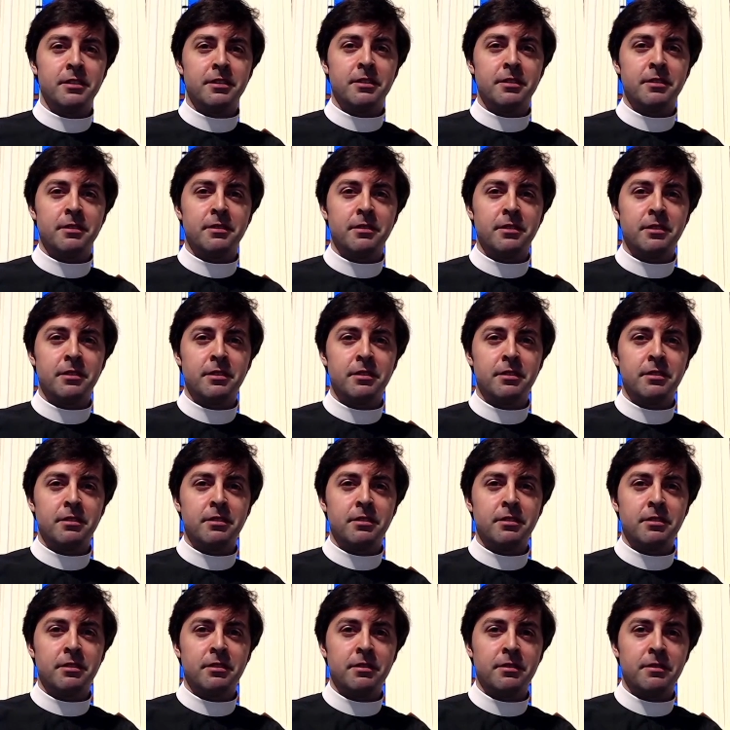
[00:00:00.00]

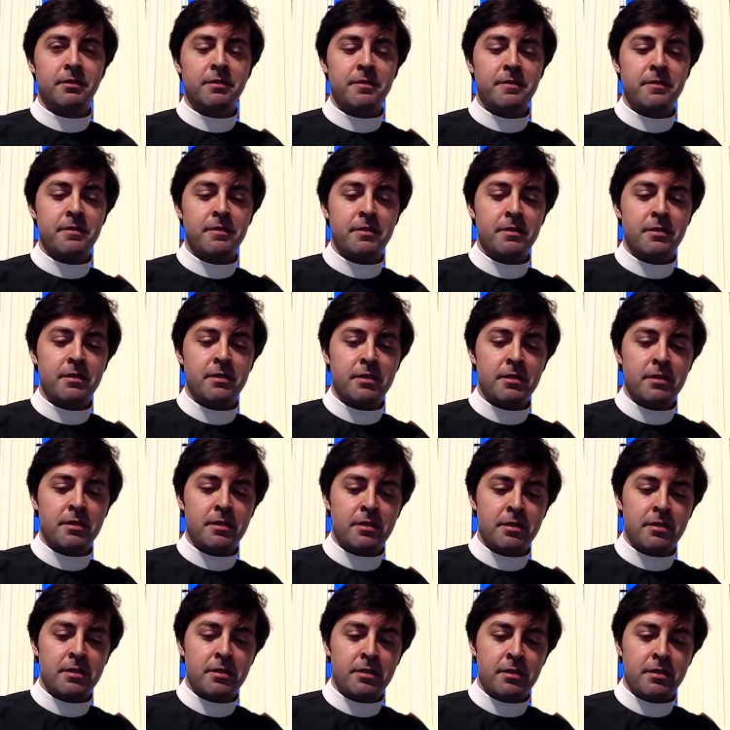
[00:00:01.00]

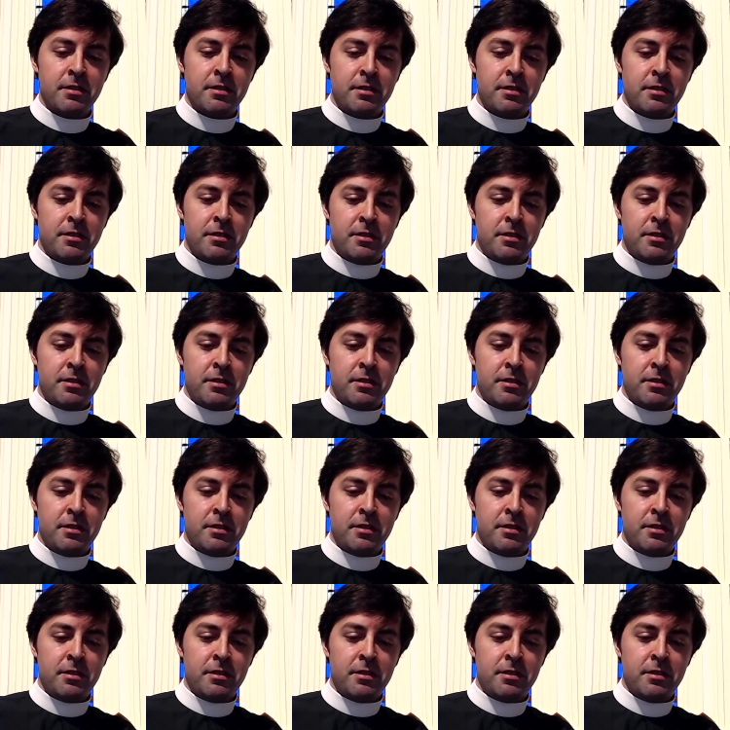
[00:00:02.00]
No one is speaking in this clip.